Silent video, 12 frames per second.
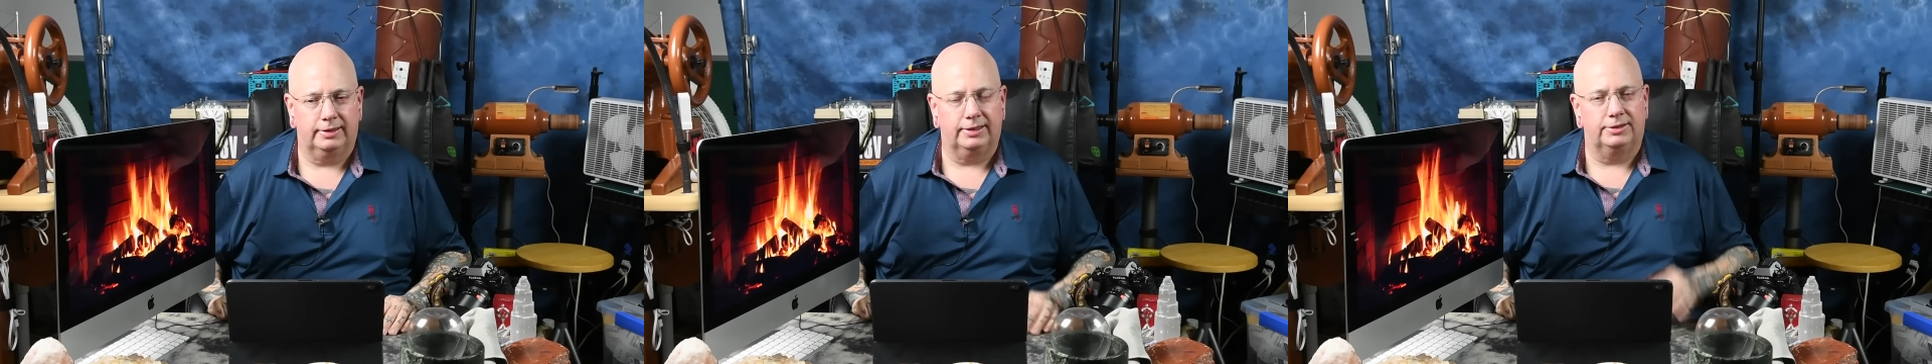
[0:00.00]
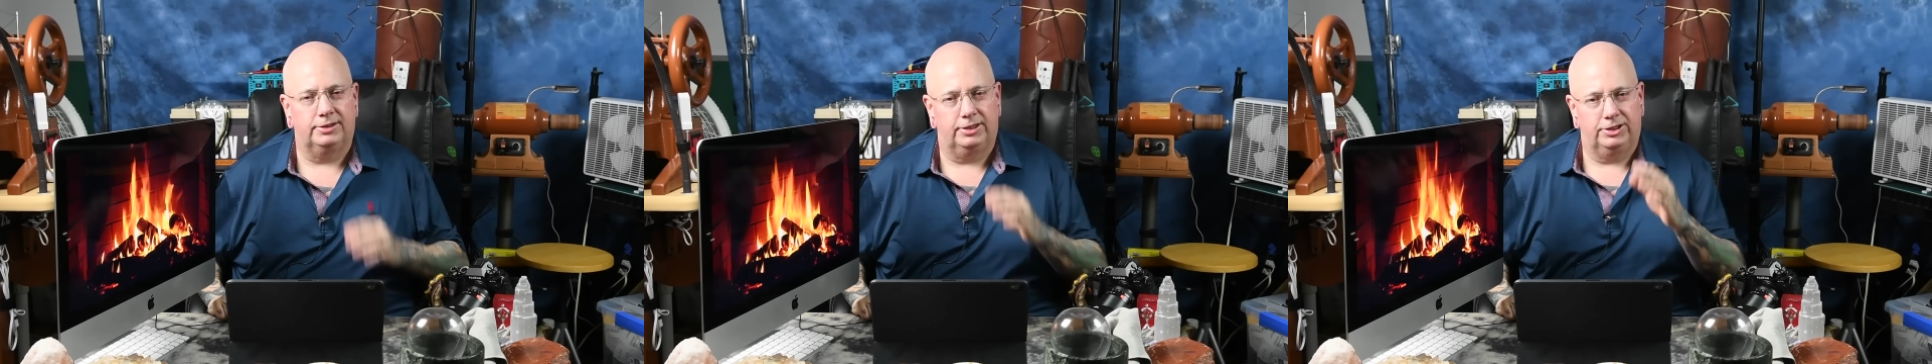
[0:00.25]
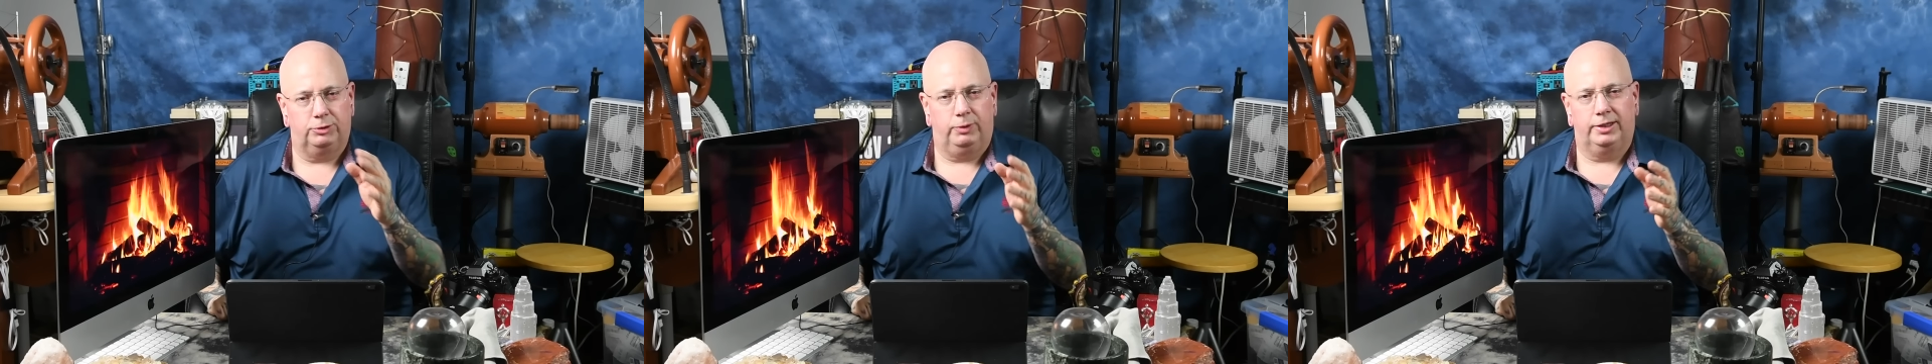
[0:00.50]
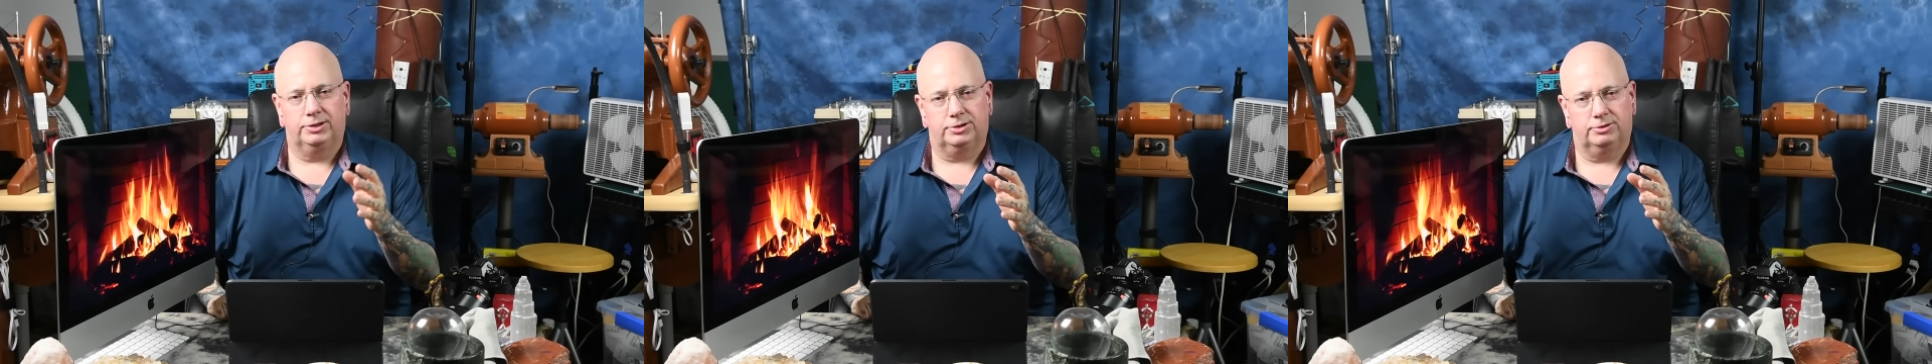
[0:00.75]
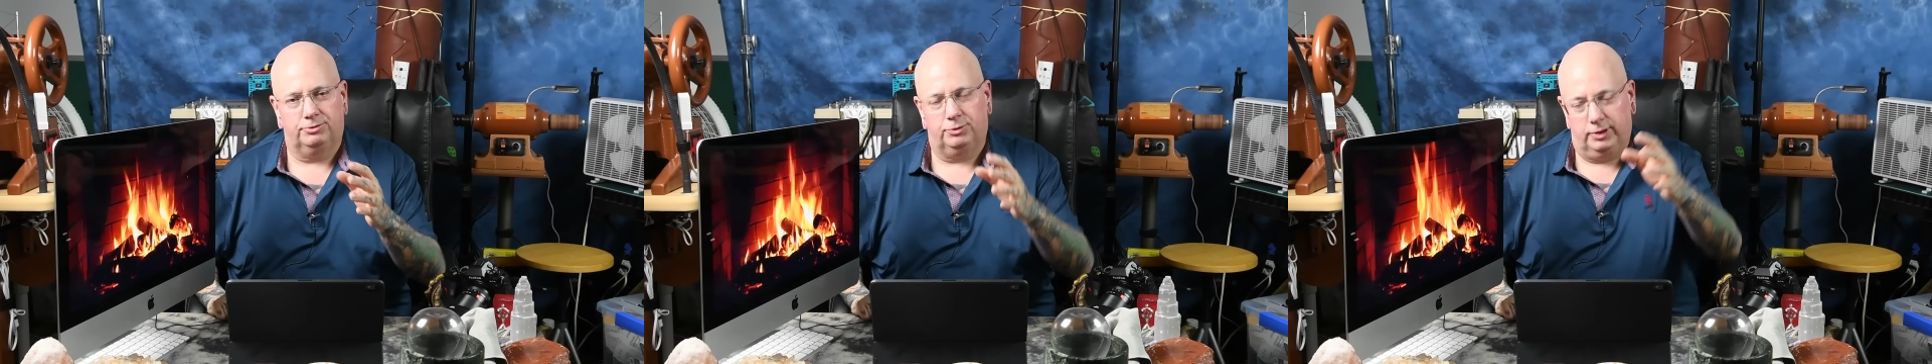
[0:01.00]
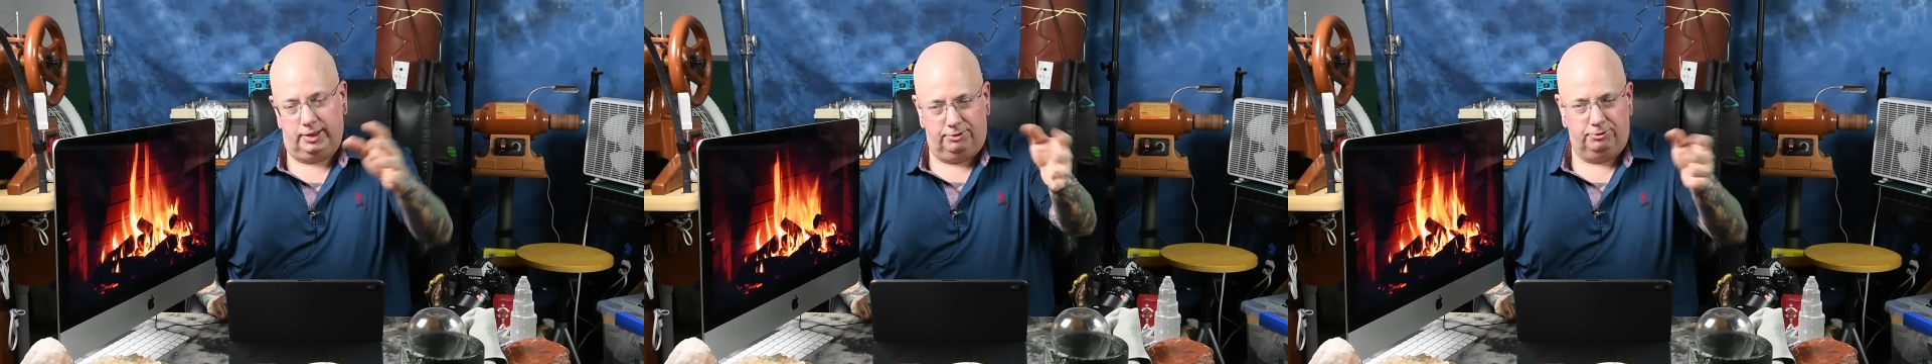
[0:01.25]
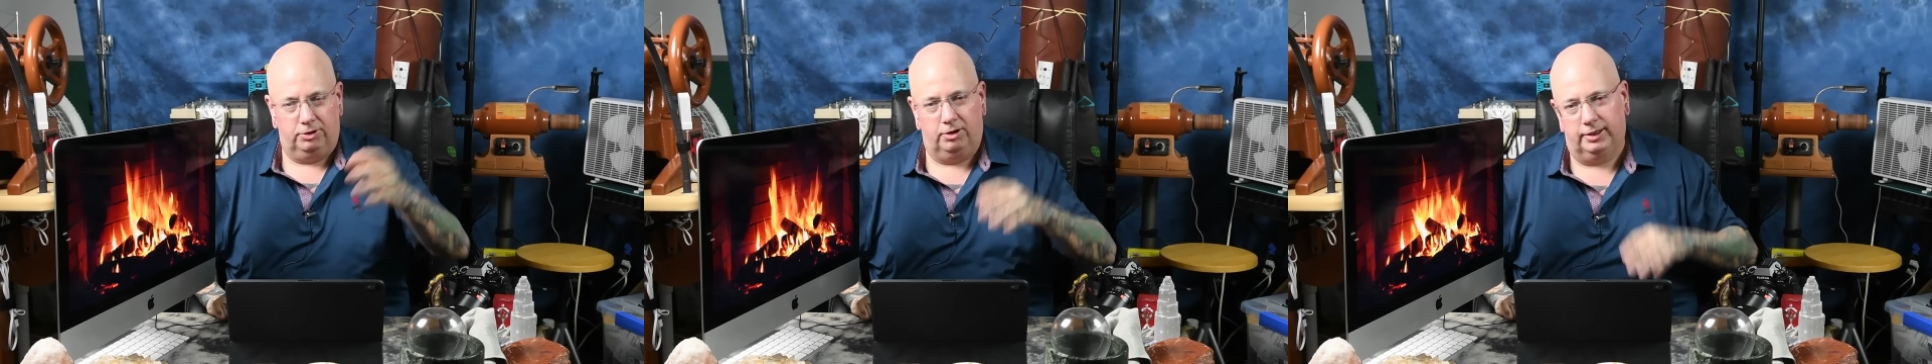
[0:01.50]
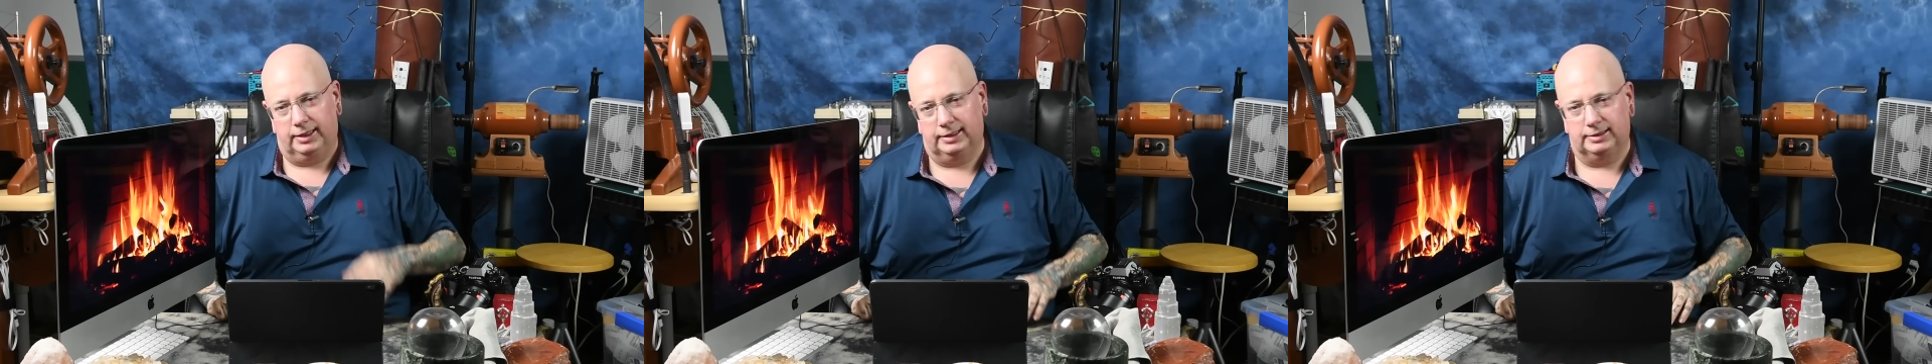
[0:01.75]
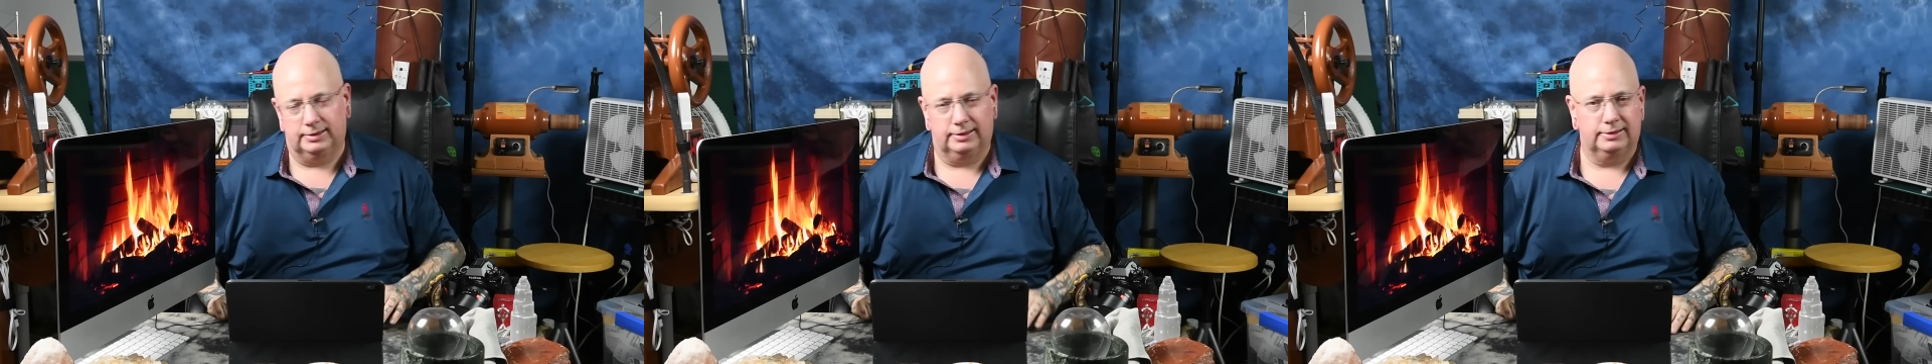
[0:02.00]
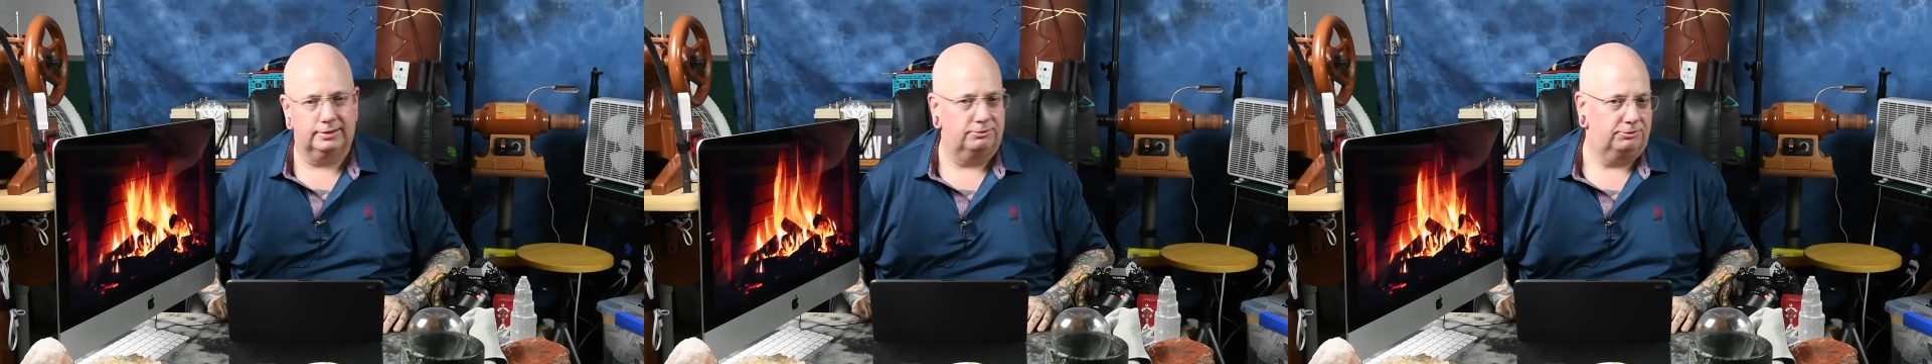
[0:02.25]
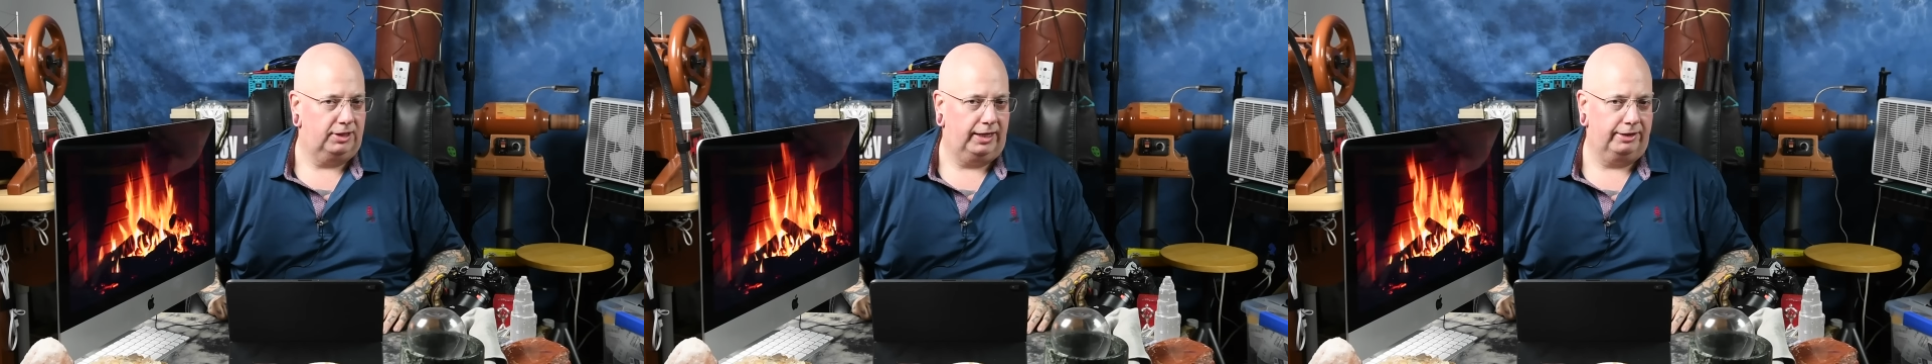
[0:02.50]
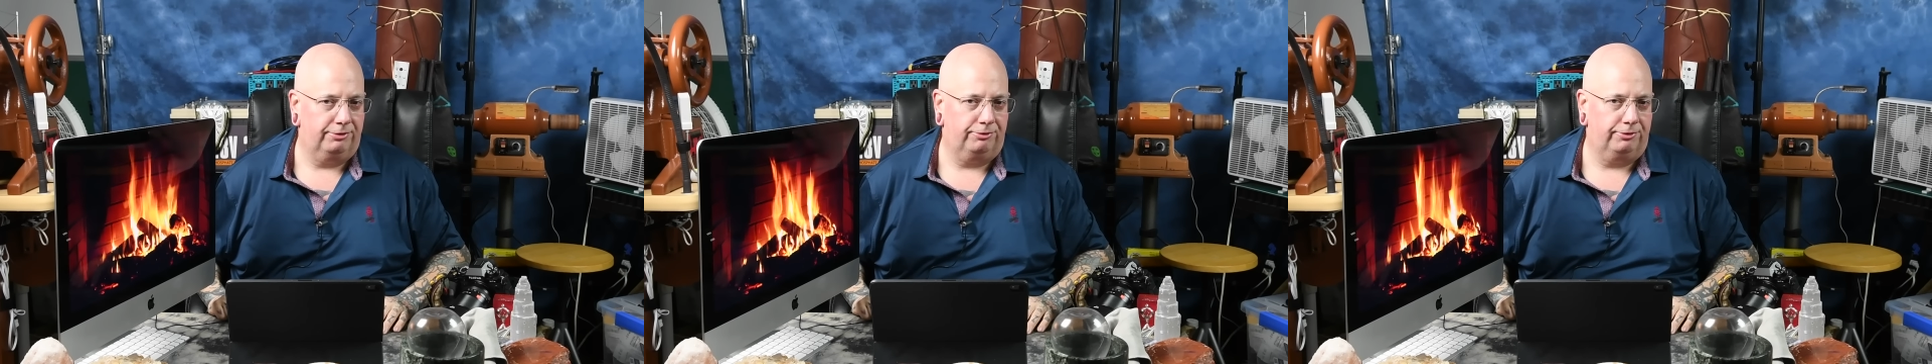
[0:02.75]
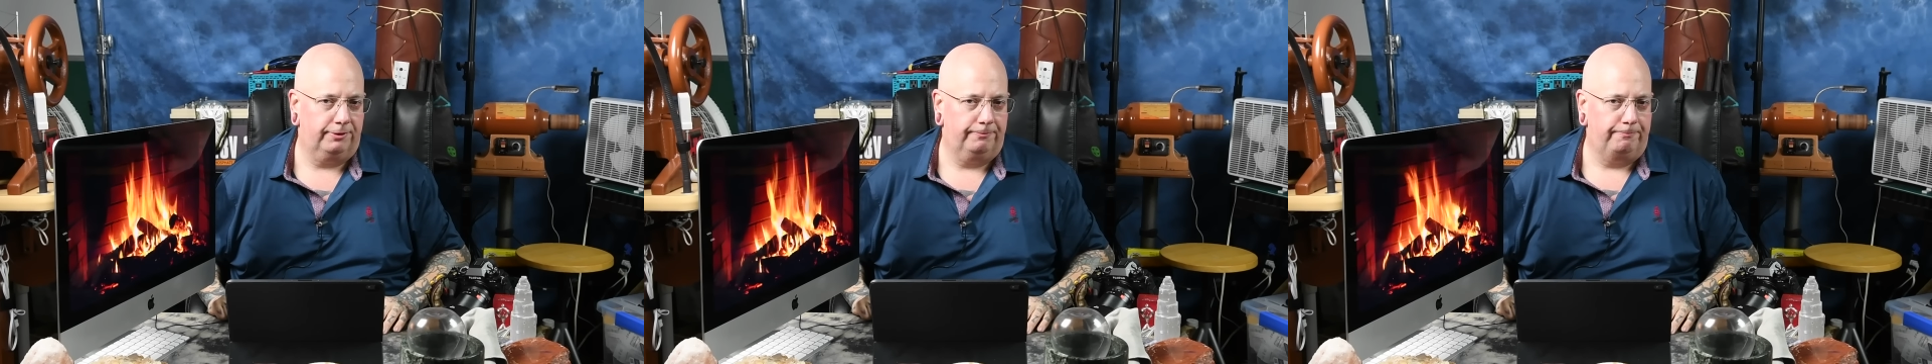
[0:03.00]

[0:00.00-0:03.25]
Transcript: the continuation for however long it exists of life.